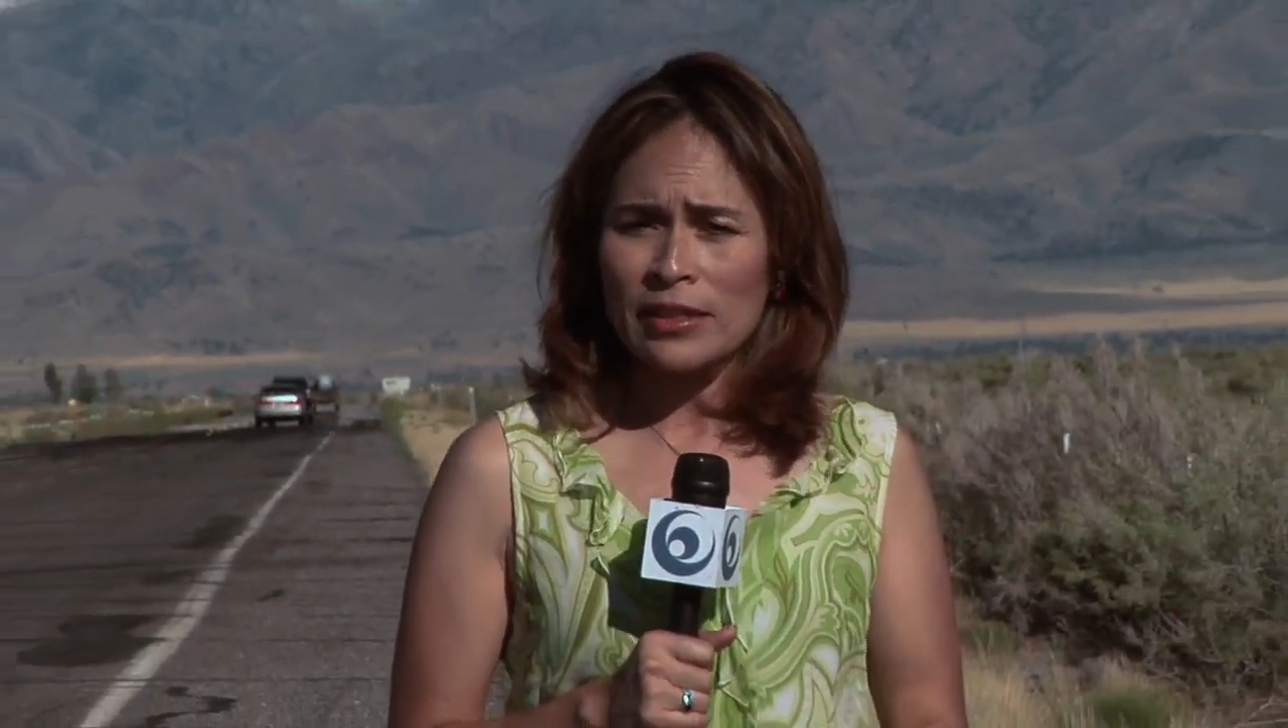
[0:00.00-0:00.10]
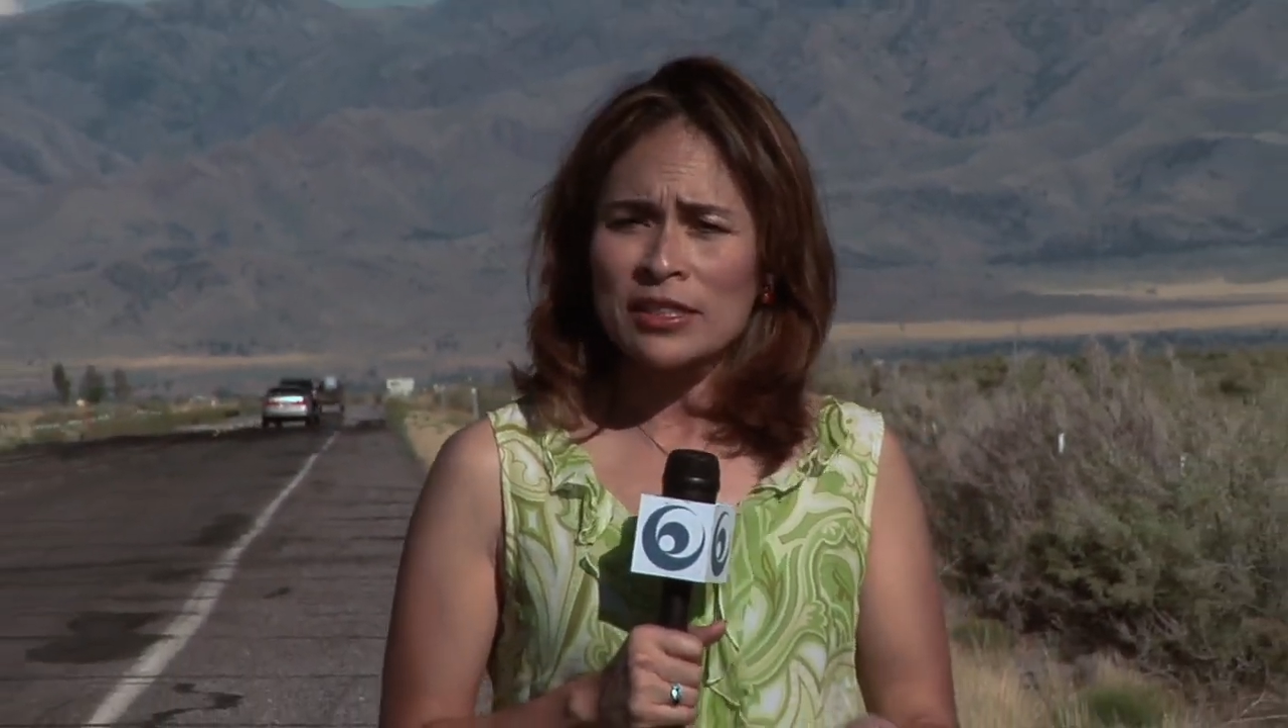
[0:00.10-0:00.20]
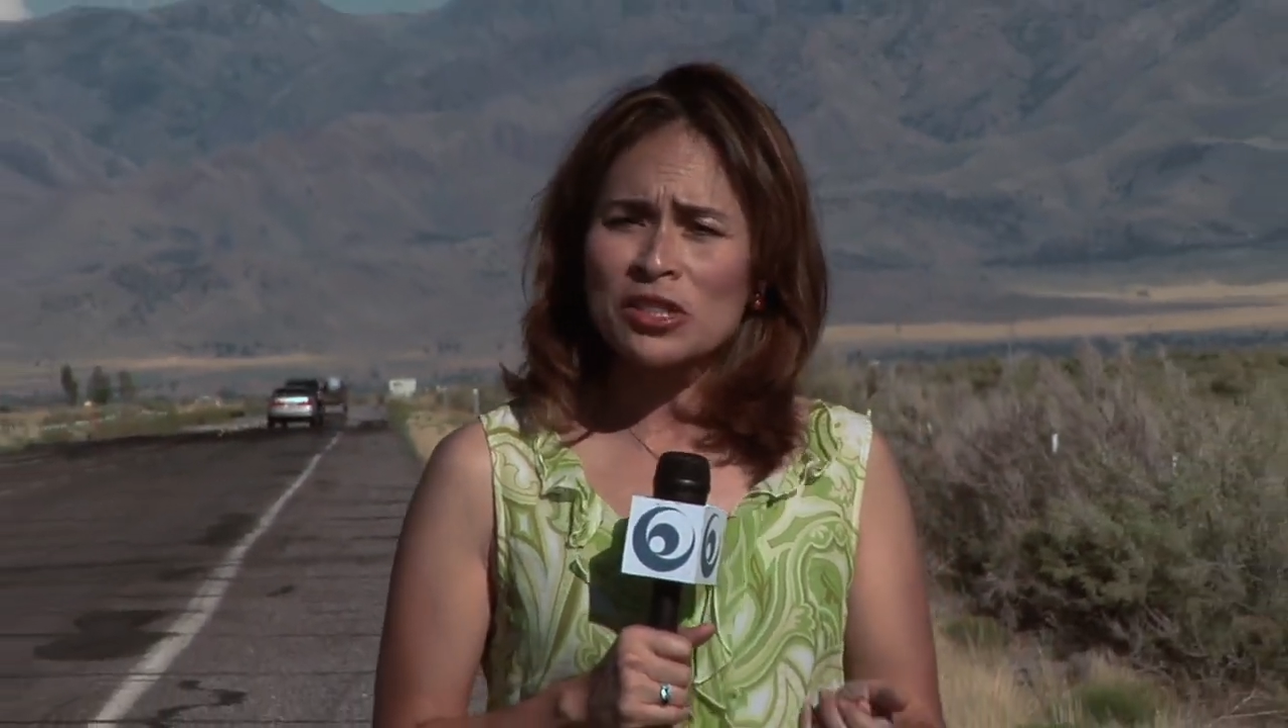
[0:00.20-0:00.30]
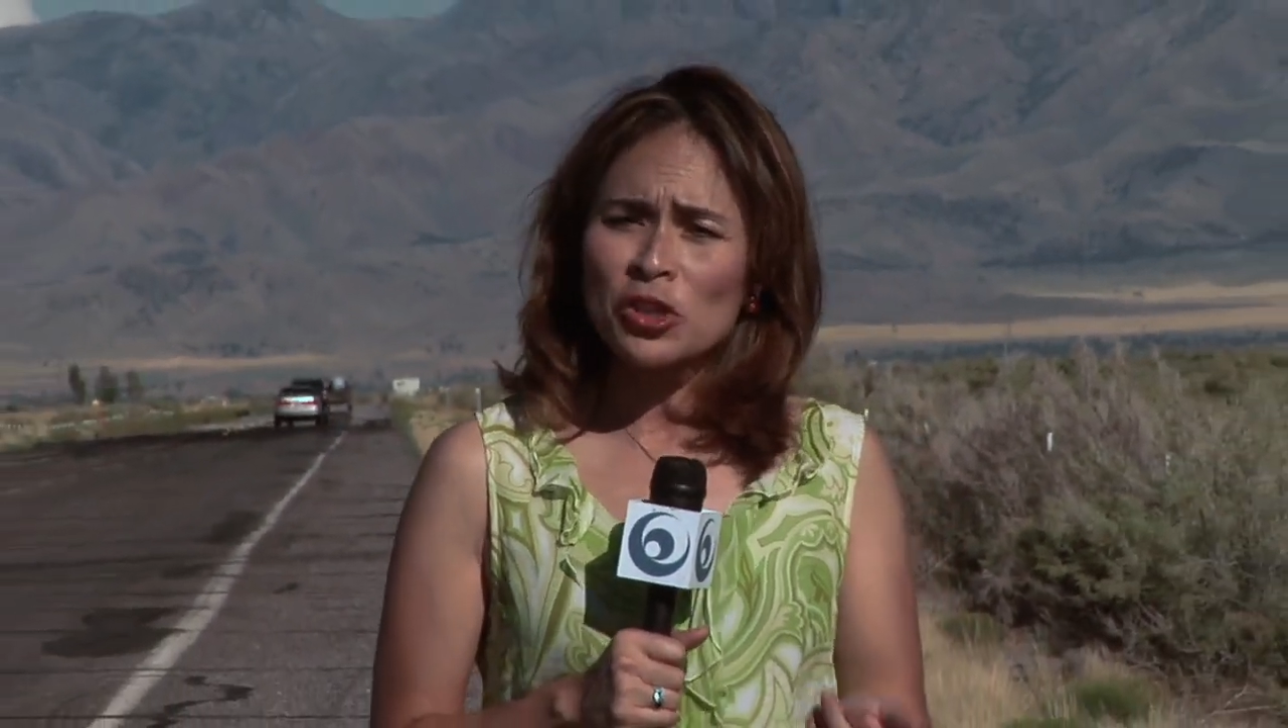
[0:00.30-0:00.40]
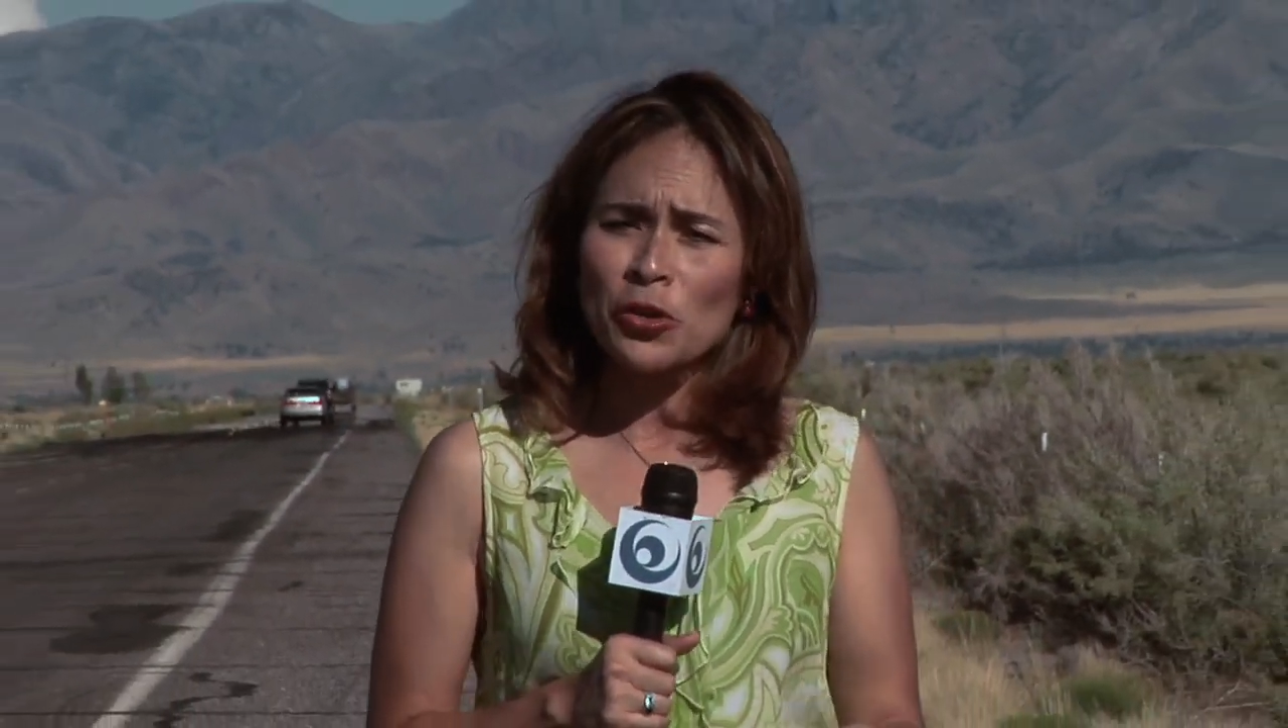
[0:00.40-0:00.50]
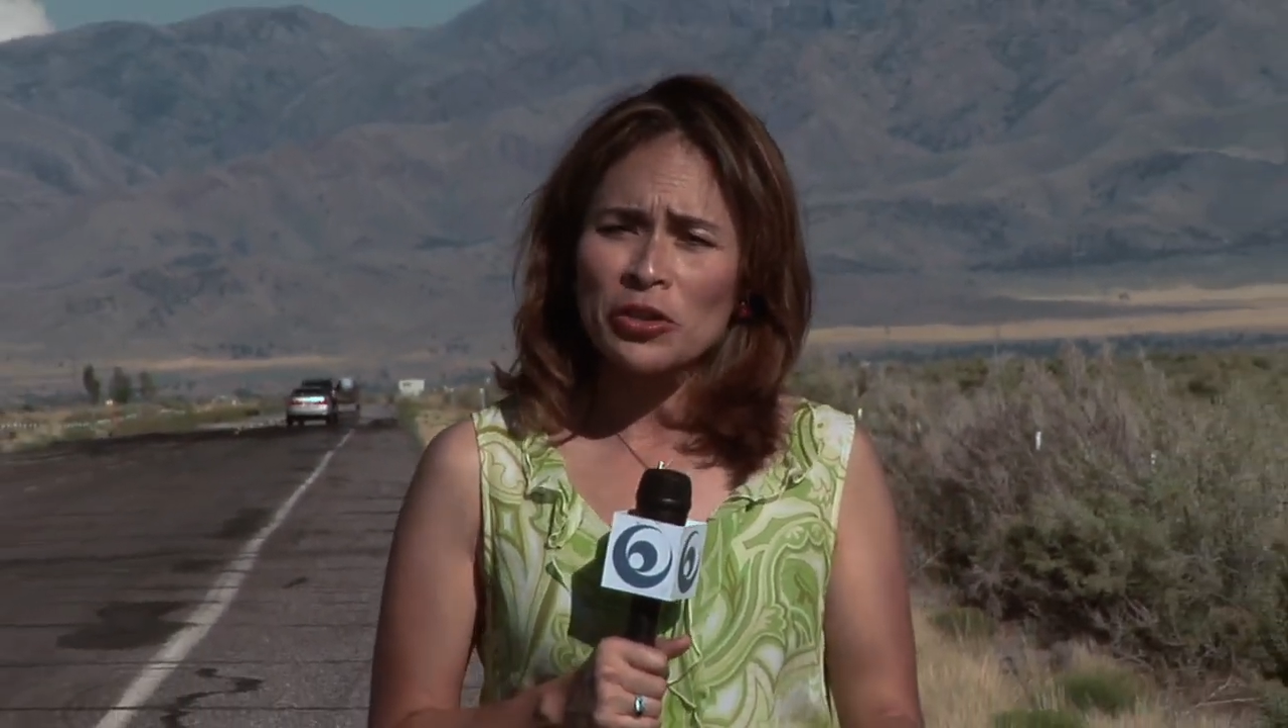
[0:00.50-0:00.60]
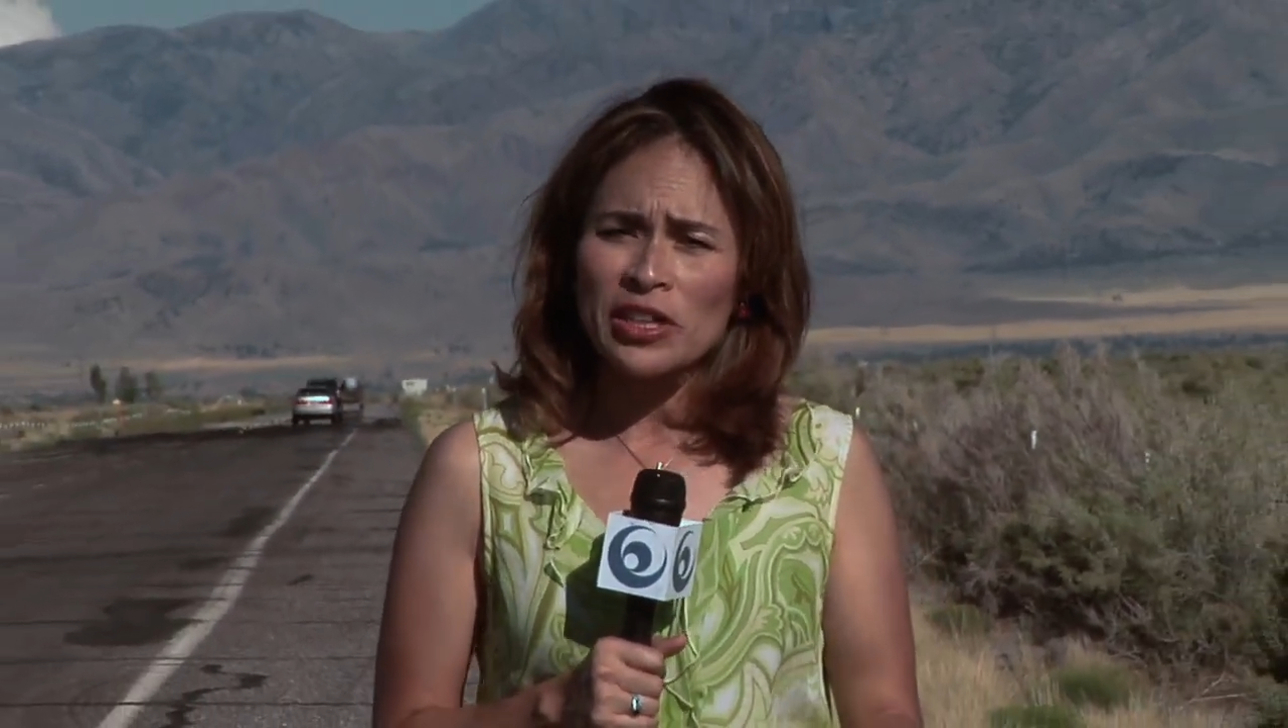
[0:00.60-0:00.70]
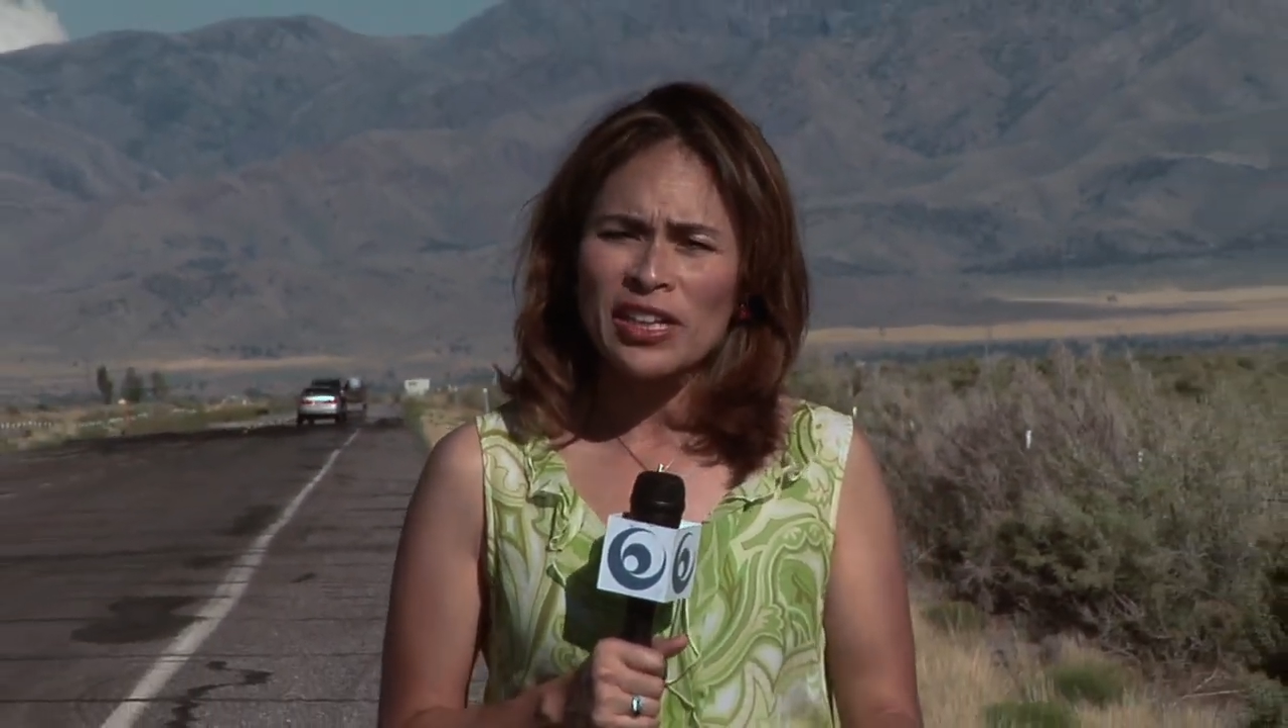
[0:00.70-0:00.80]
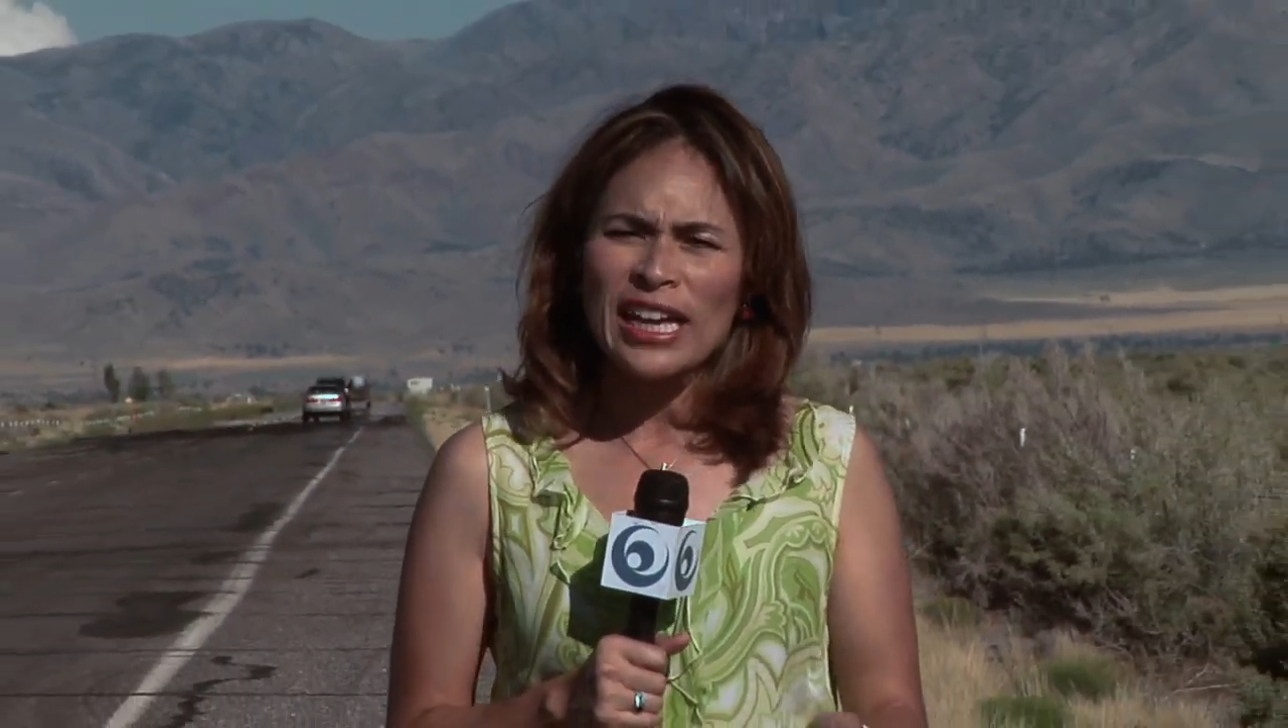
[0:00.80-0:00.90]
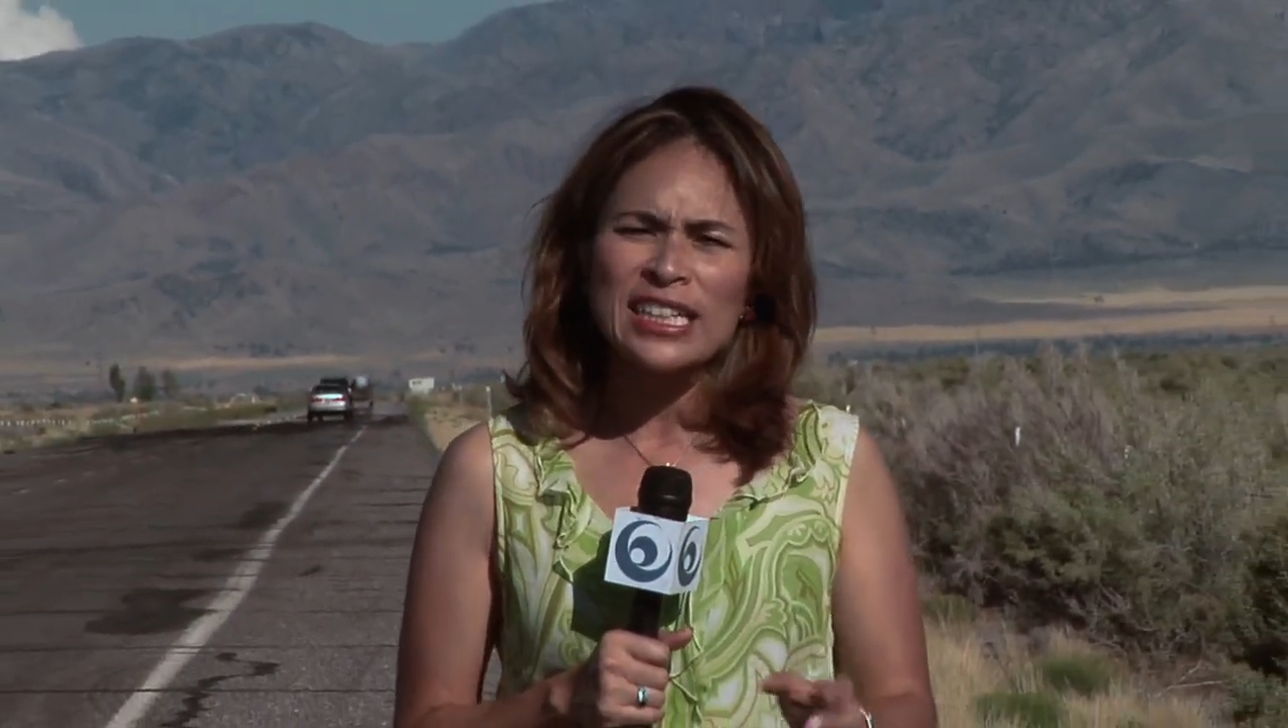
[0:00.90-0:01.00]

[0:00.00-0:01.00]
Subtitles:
sturdy,